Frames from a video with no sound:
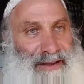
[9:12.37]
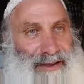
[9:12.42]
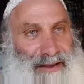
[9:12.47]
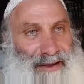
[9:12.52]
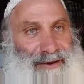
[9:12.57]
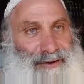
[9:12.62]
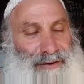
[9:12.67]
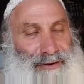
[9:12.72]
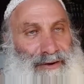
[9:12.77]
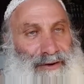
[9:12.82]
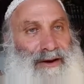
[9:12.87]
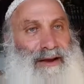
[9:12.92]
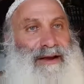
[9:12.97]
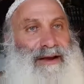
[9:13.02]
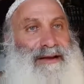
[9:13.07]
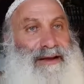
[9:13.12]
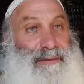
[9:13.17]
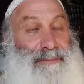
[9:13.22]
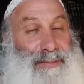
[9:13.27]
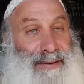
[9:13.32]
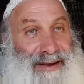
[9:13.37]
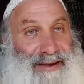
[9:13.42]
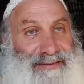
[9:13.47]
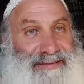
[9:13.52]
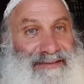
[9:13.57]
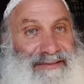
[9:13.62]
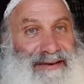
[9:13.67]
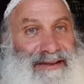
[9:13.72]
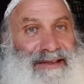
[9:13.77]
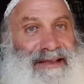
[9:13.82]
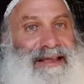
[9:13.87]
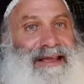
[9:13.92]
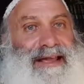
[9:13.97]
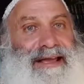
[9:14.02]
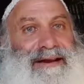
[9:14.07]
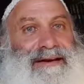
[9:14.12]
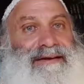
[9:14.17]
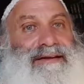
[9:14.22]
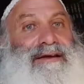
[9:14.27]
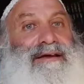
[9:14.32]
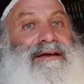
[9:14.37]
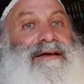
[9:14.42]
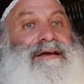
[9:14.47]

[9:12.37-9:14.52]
inner capacity and